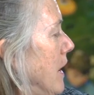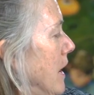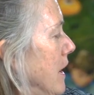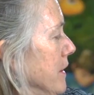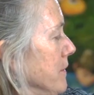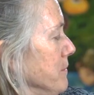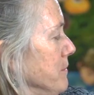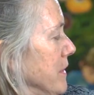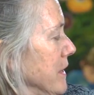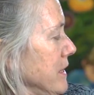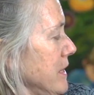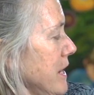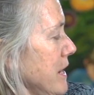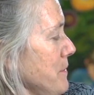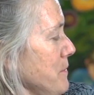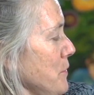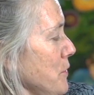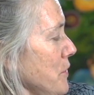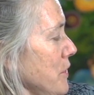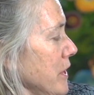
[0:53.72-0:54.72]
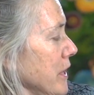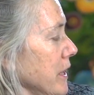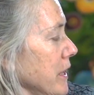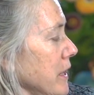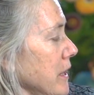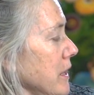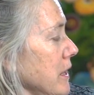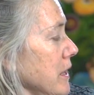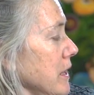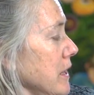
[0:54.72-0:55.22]
On Monday morning,
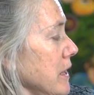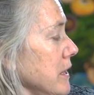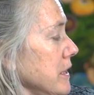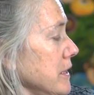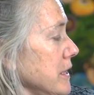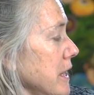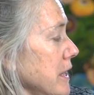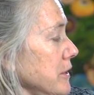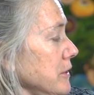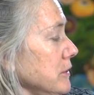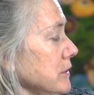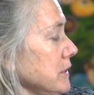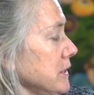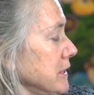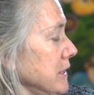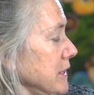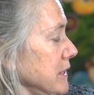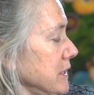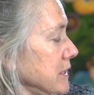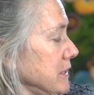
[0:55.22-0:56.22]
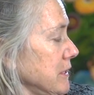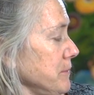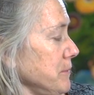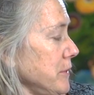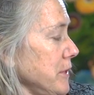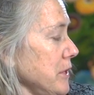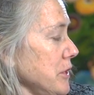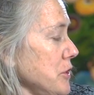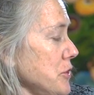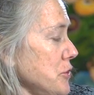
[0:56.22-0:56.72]
Daniel sees
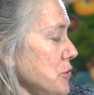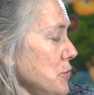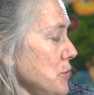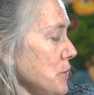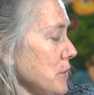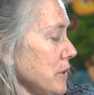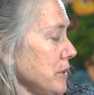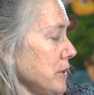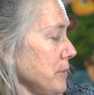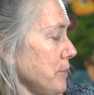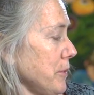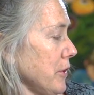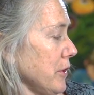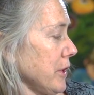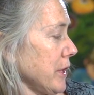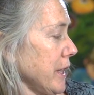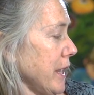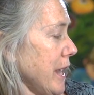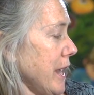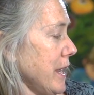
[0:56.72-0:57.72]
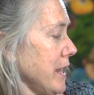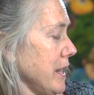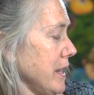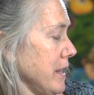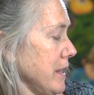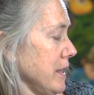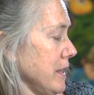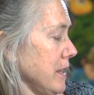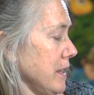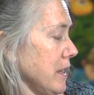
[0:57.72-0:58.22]
something new on the park gate.
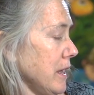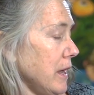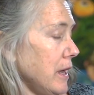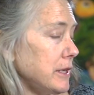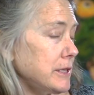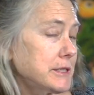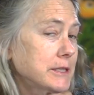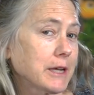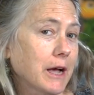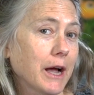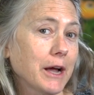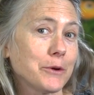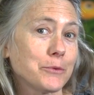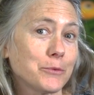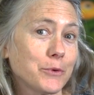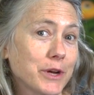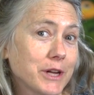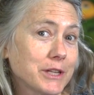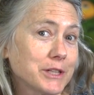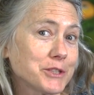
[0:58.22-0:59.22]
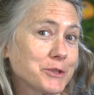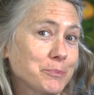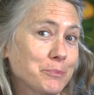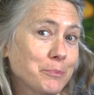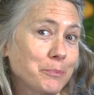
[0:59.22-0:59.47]
A sign reads,